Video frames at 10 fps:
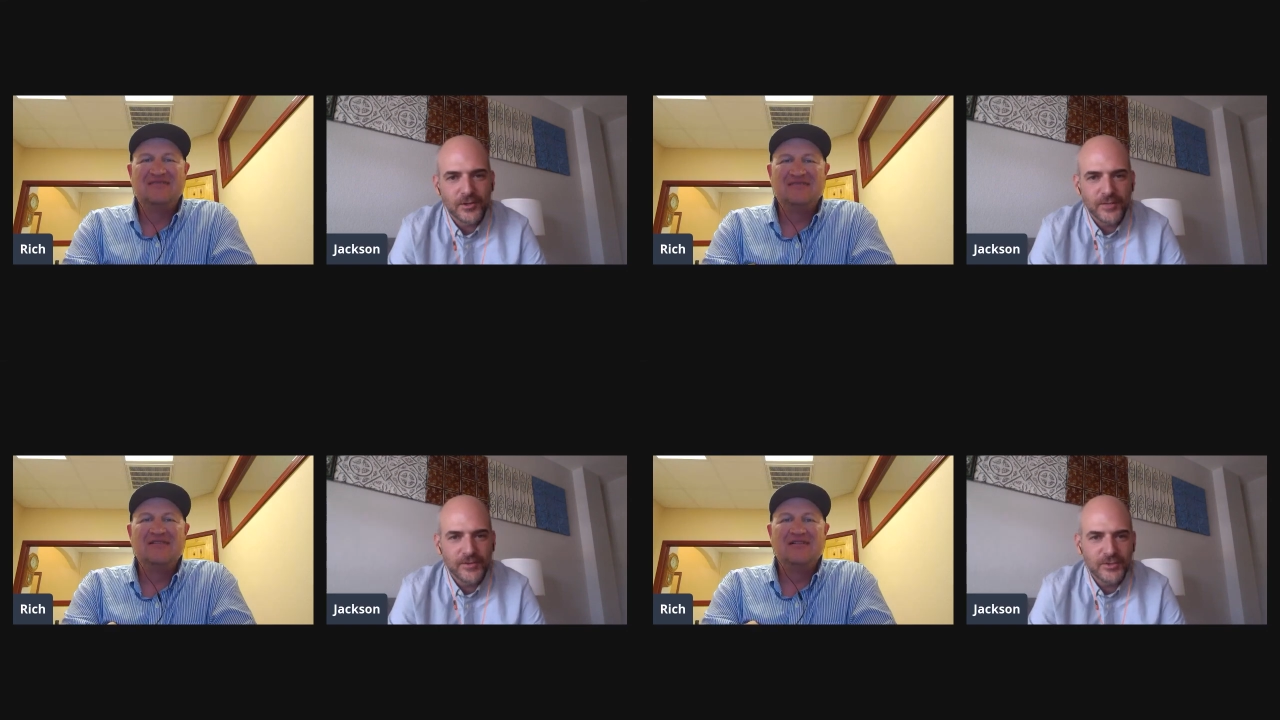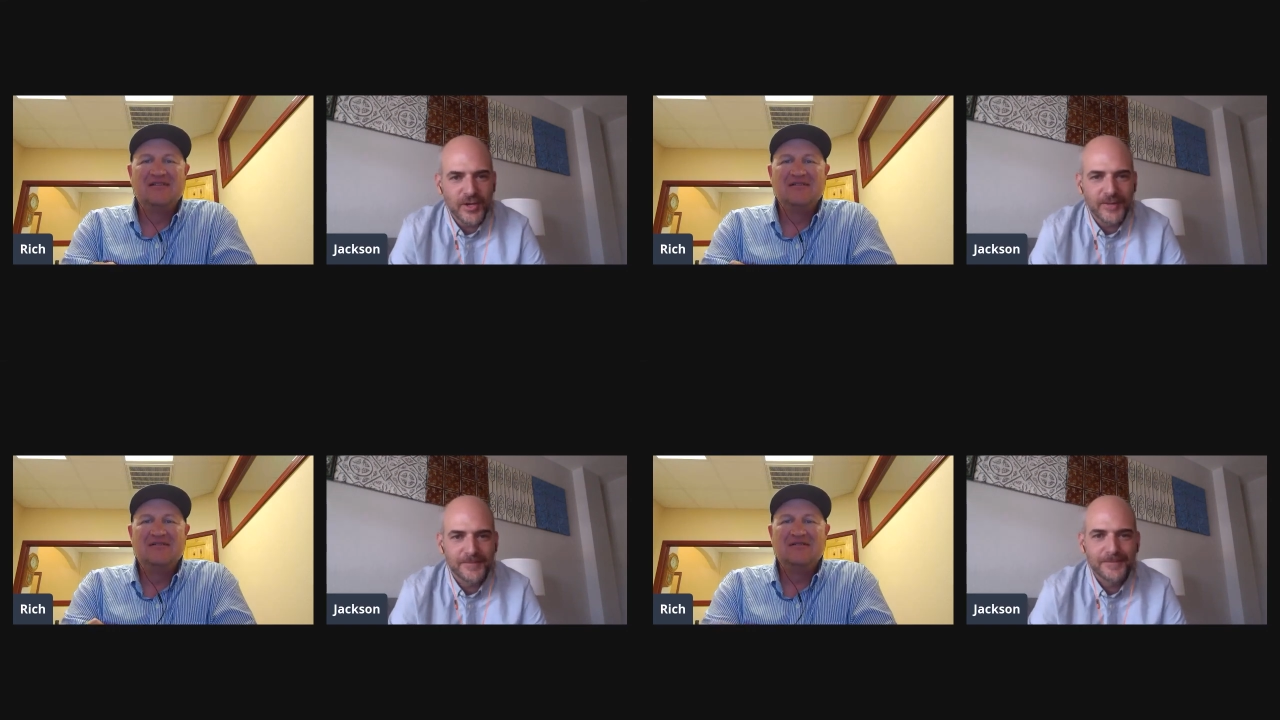Speaker 1: give it a
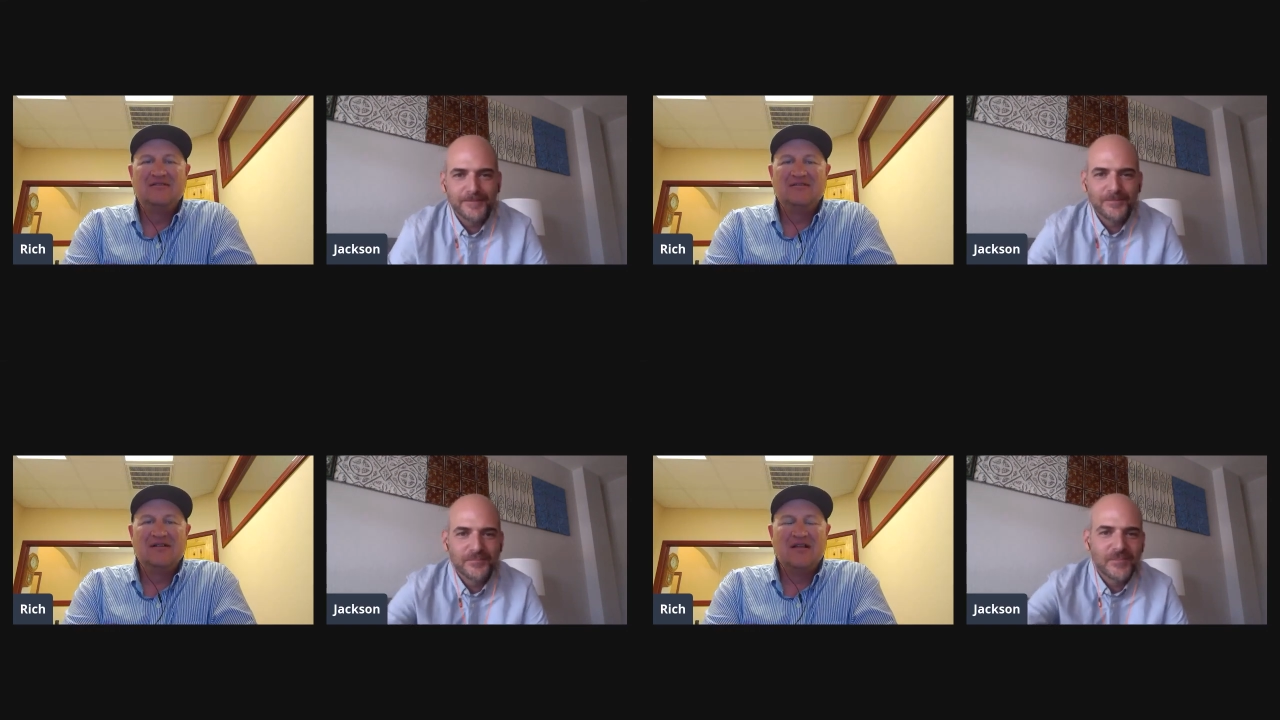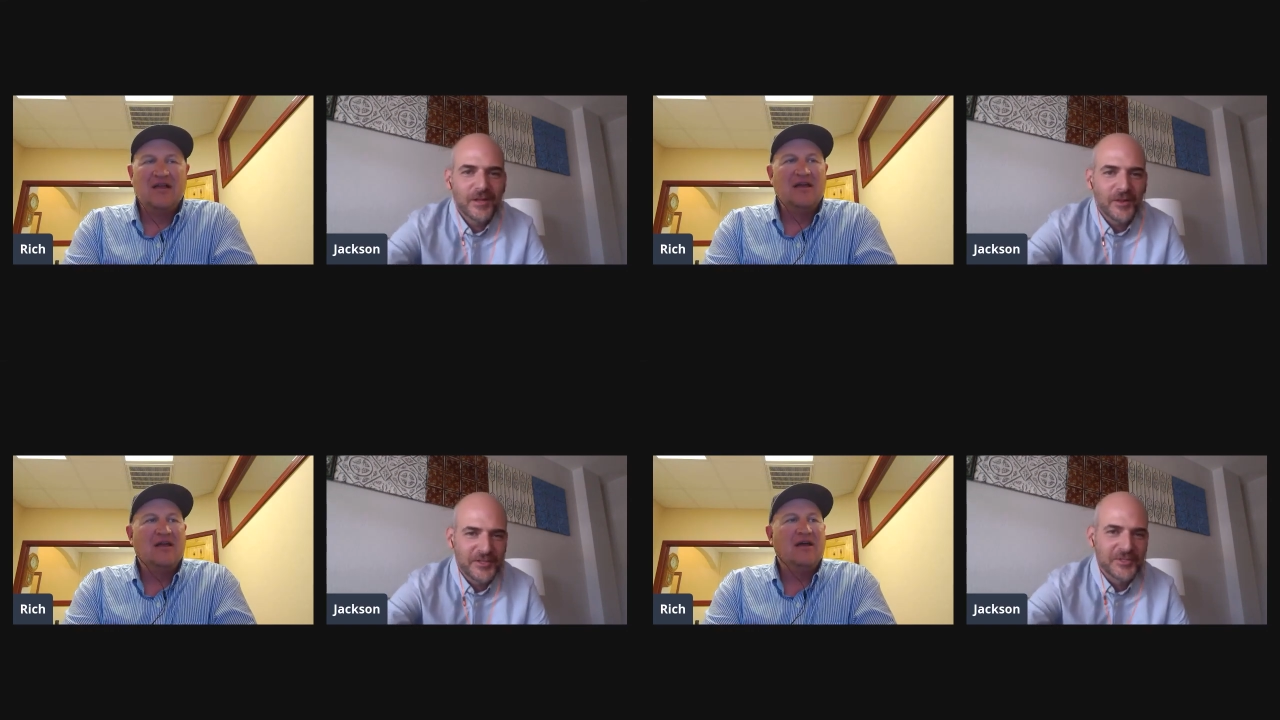try,
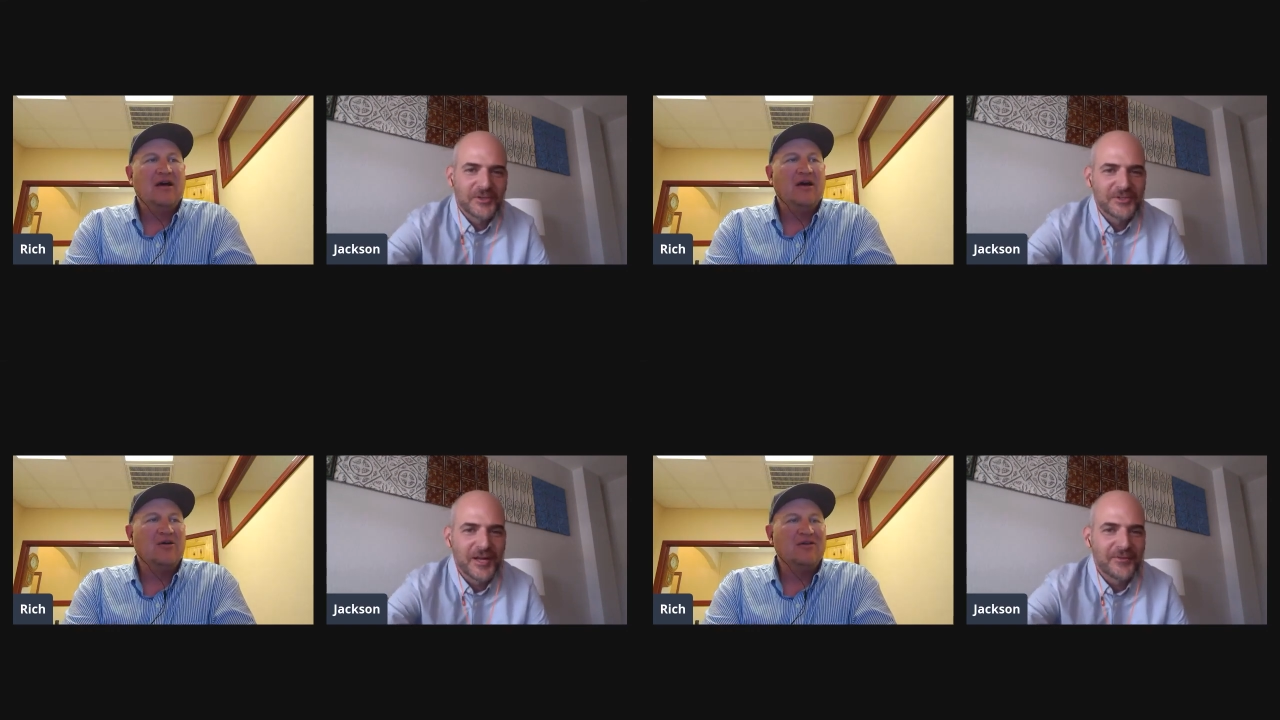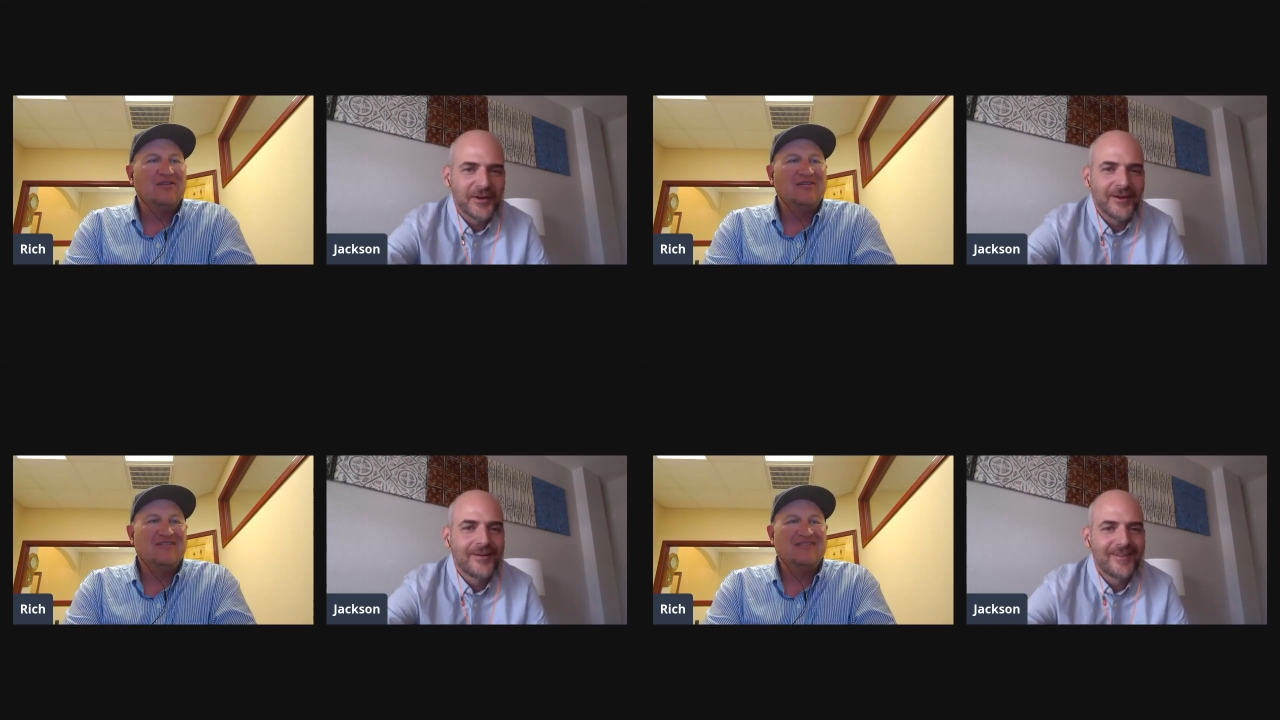listeners oh. out
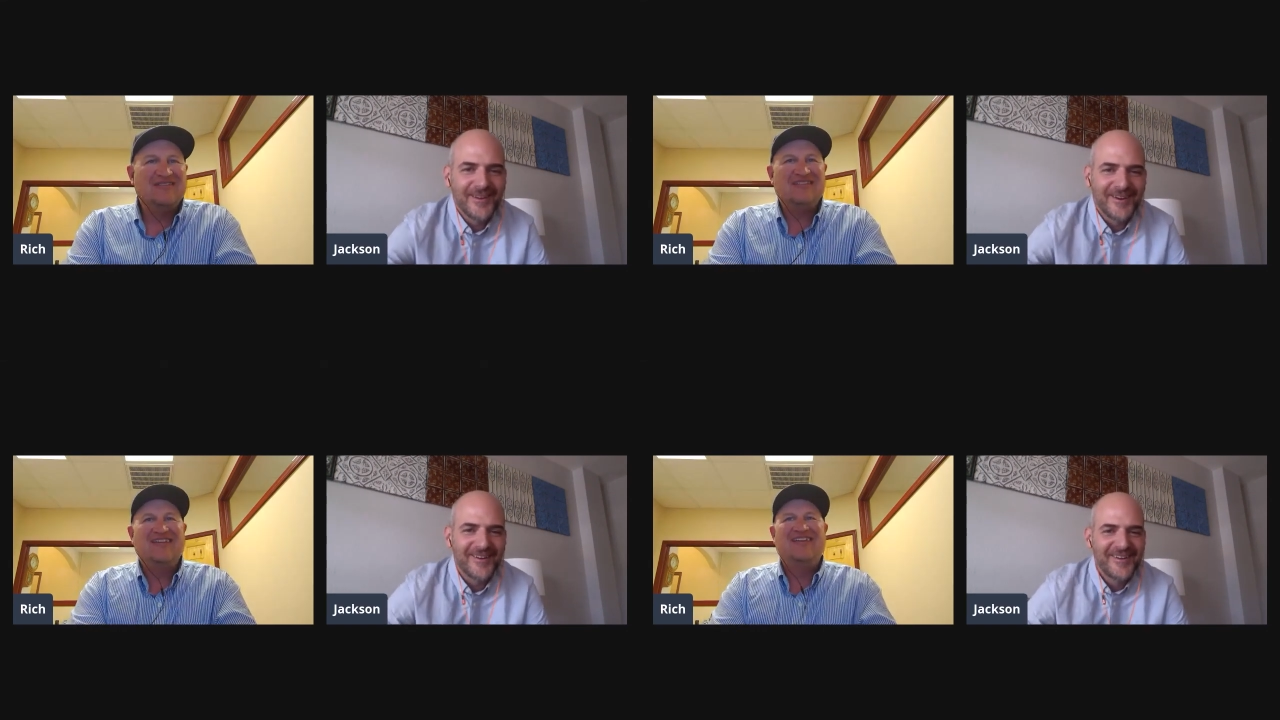there. Yeah.